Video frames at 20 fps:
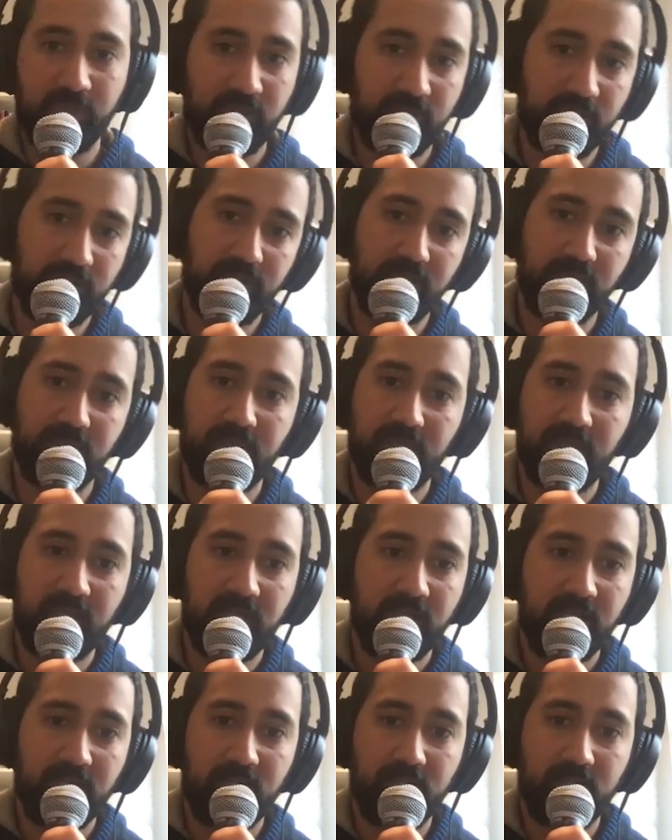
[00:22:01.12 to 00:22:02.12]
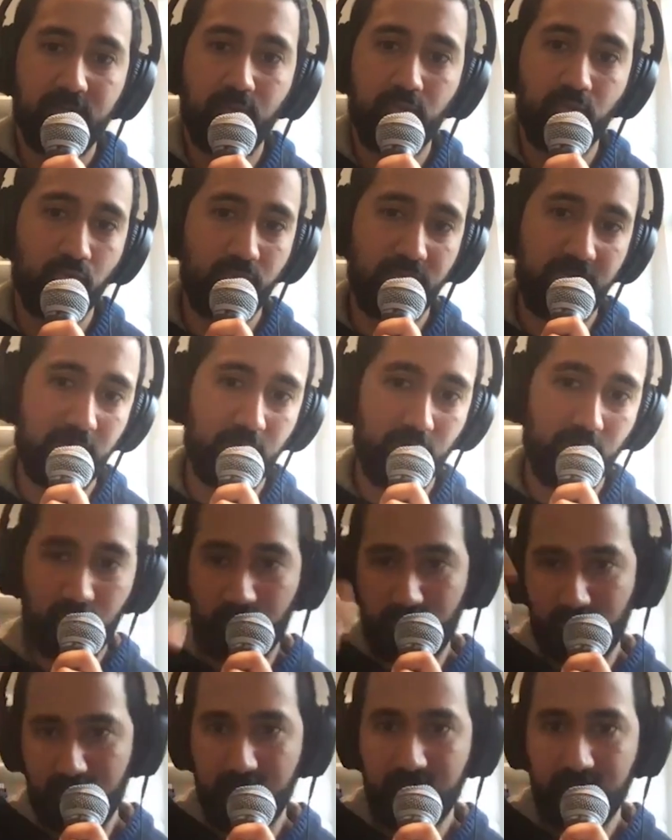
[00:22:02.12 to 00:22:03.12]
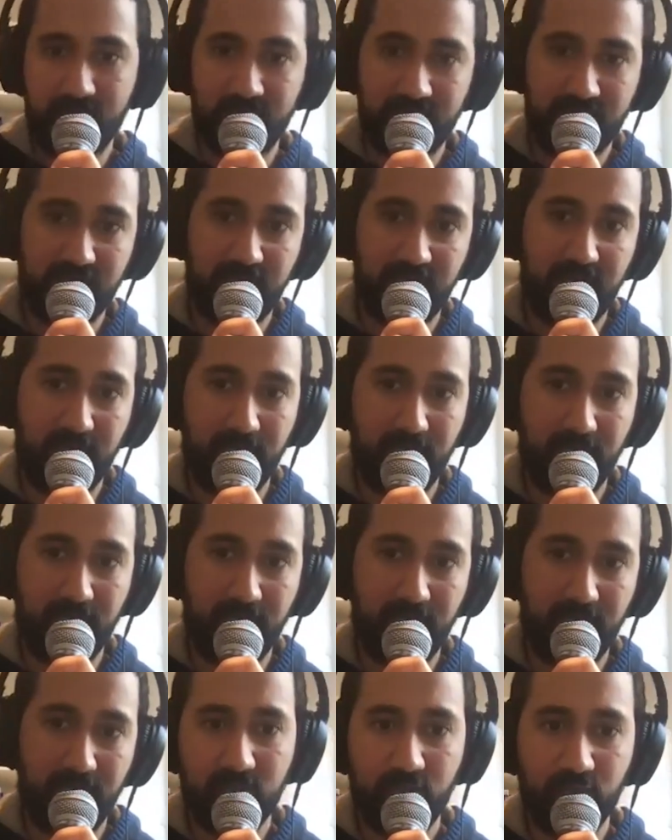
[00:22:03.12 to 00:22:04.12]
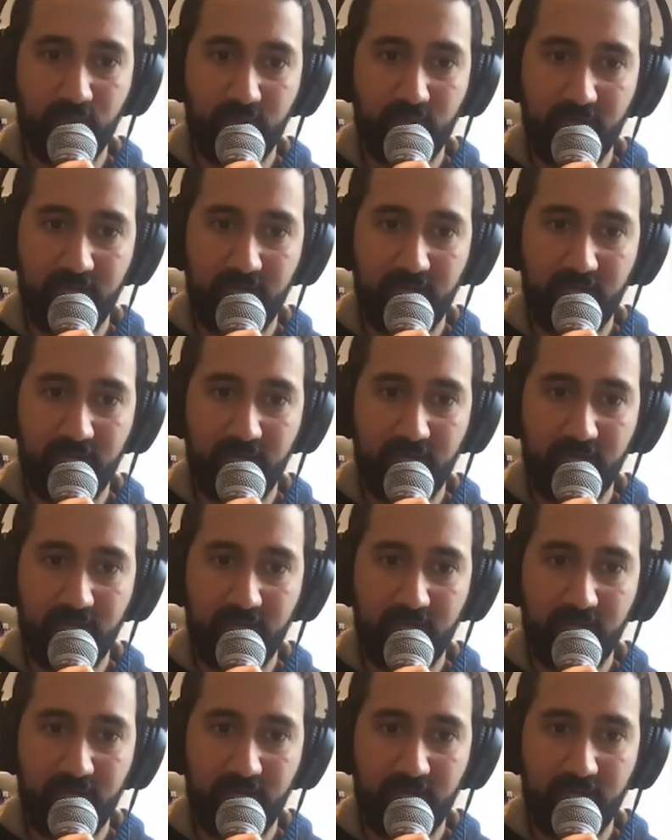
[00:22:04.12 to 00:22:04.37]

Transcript: because we look the same to be